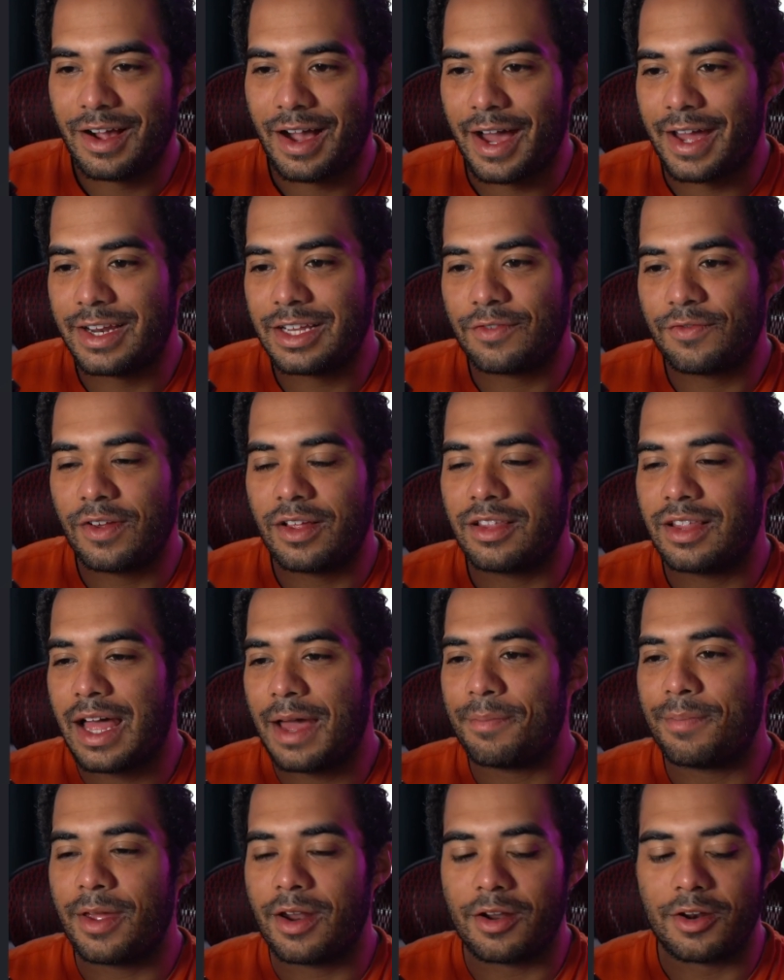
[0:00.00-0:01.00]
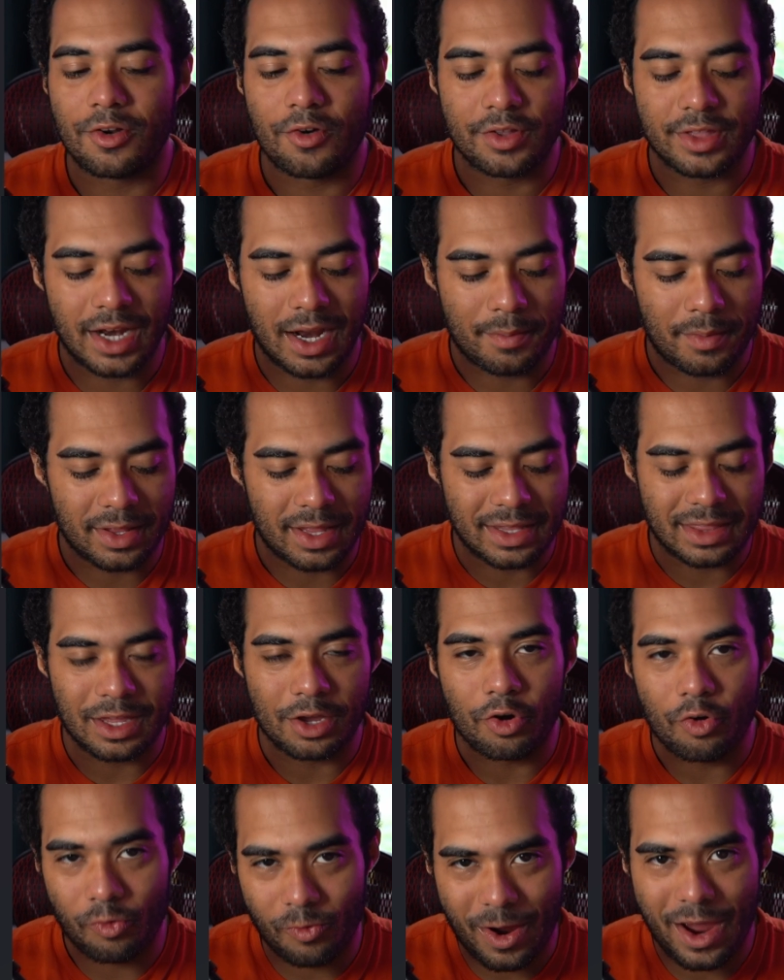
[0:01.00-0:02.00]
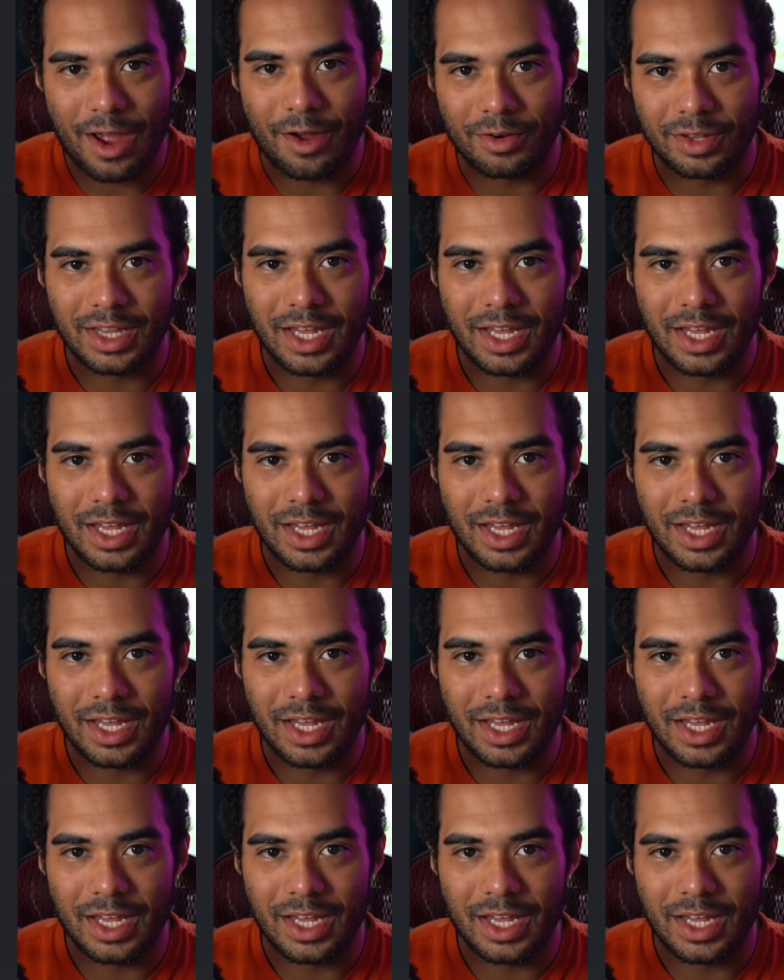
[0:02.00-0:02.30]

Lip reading: I just feel a lot better knowing that I'm on the ground